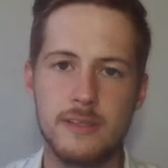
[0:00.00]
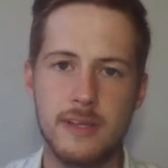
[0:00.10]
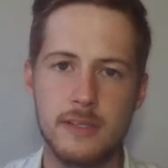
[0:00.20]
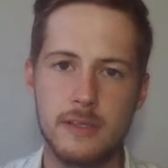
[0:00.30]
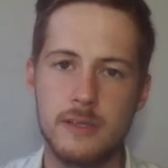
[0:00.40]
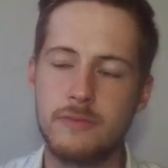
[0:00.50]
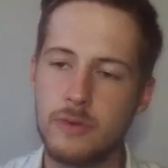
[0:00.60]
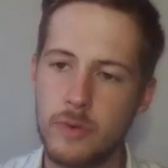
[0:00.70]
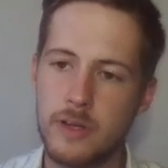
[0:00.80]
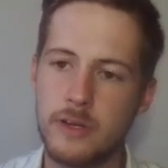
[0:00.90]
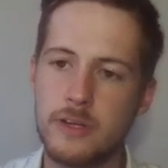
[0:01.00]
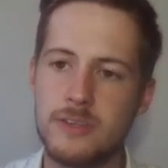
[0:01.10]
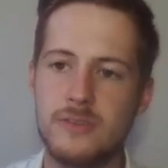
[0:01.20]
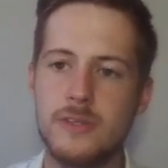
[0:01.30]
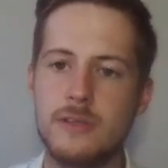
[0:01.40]
That's a different way you can do
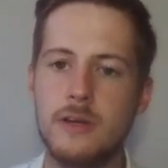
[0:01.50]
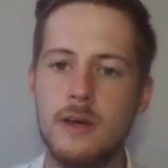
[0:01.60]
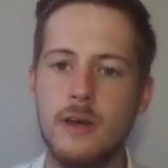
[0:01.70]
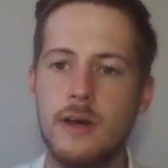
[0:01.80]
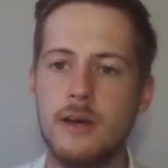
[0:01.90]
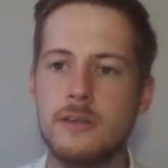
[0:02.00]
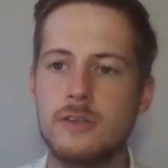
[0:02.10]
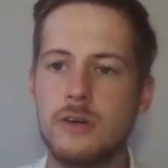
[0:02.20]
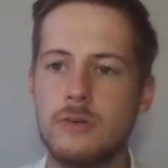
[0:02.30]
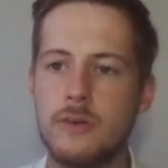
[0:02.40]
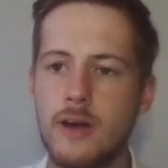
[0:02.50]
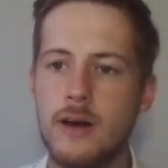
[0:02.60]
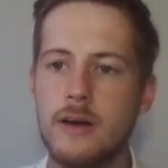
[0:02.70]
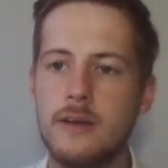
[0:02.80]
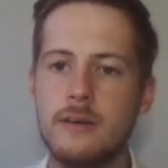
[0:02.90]
it. So
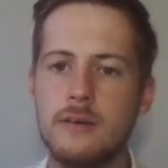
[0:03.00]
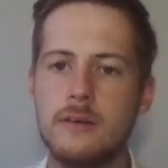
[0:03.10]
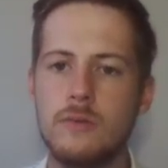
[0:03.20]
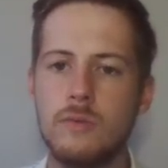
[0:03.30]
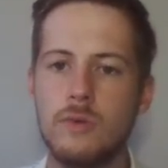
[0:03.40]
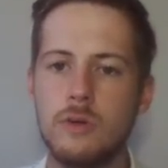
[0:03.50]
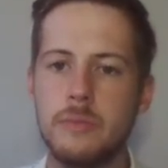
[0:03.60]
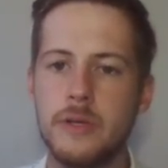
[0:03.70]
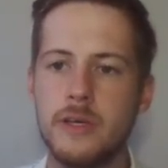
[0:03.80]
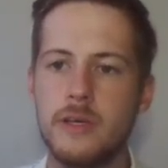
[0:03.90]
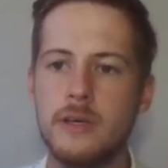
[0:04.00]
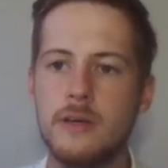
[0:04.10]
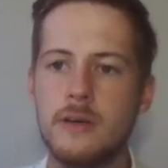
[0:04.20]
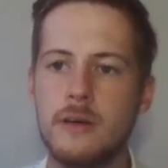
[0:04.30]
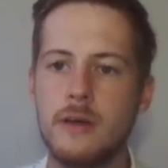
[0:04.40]
9 will be
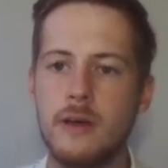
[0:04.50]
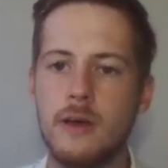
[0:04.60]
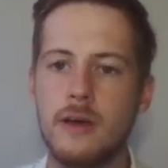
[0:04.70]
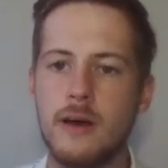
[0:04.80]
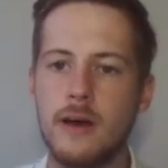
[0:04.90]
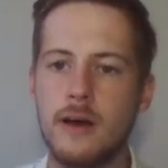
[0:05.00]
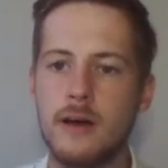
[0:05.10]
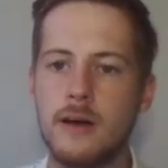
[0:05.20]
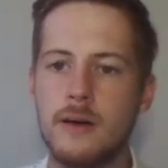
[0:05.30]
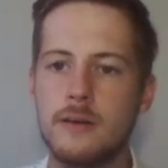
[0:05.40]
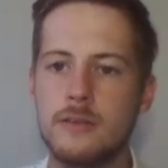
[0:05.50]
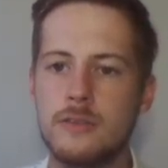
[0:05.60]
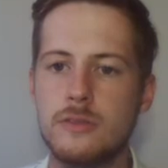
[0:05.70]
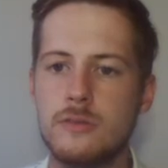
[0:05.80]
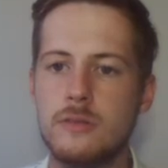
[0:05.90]

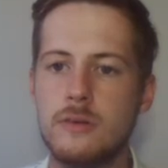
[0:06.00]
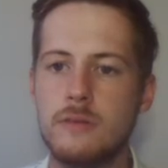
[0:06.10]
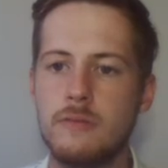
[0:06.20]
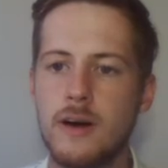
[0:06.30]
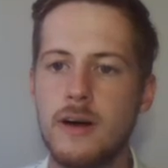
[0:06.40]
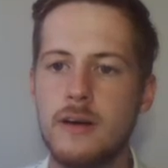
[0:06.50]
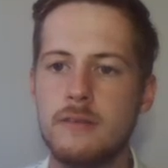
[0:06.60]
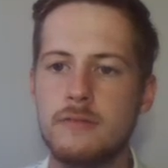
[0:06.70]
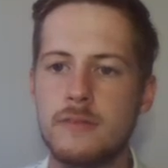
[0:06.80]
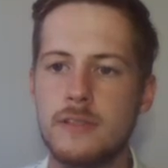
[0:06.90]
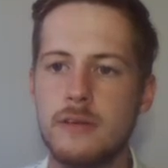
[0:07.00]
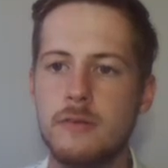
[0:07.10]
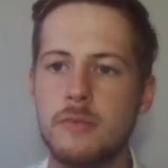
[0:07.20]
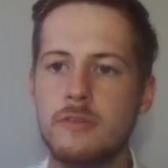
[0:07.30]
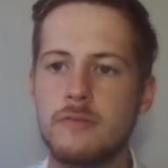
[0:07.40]
2, 5,
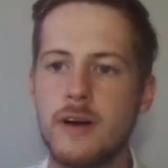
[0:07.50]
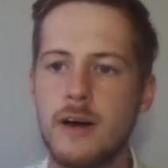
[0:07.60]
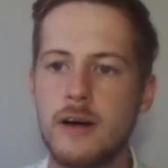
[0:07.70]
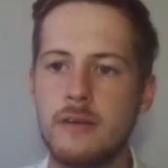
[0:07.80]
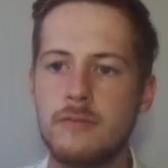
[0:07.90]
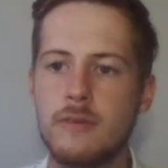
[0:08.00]
7.5,